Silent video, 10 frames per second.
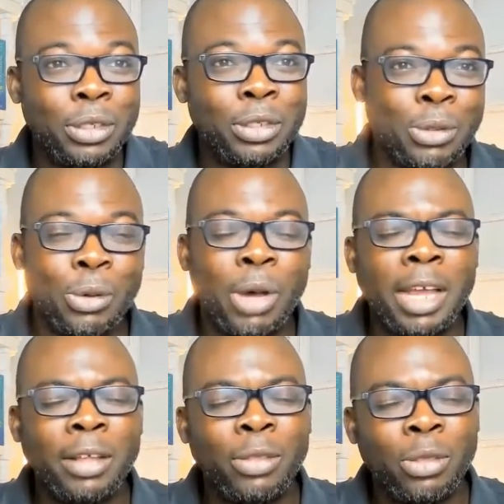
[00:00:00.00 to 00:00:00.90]
So
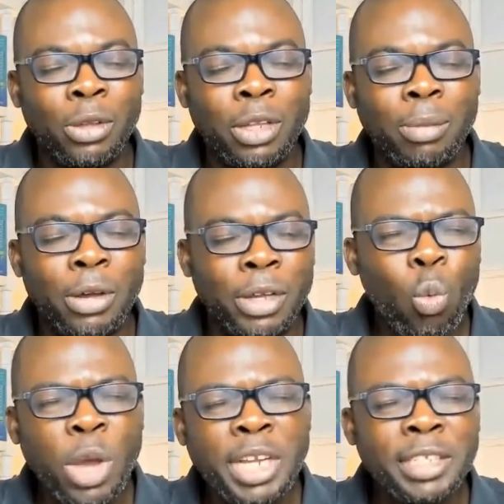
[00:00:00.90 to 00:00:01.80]
I thought about
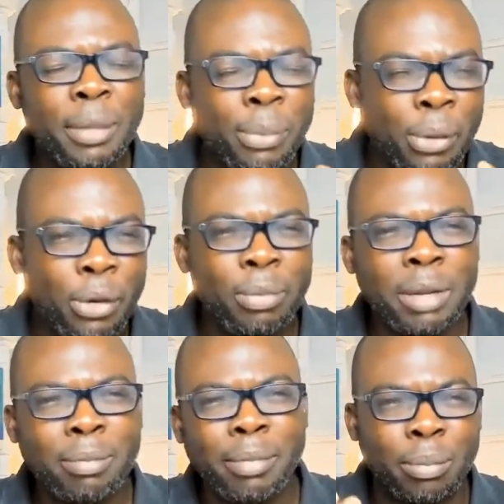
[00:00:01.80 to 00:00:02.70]
what is the
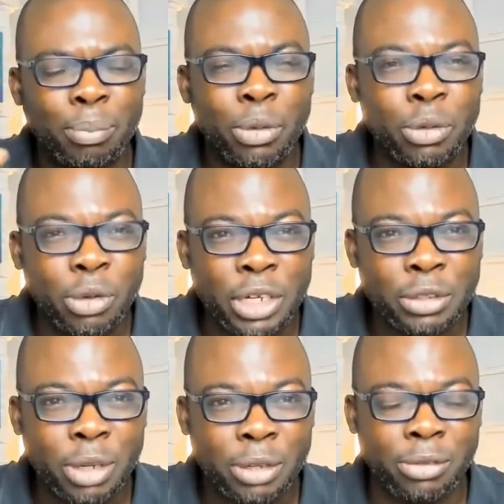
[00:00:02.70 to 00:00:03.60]
problem the book
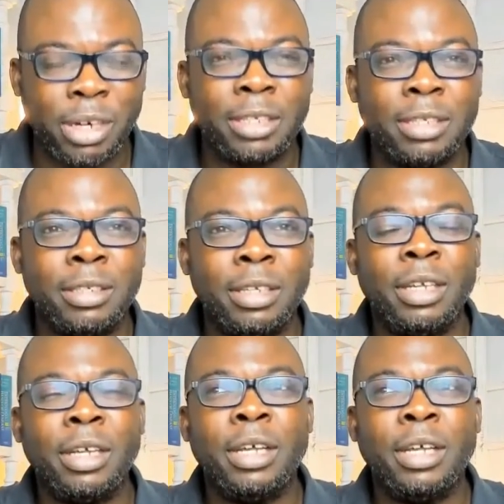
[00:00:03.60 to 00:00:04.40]
going to address.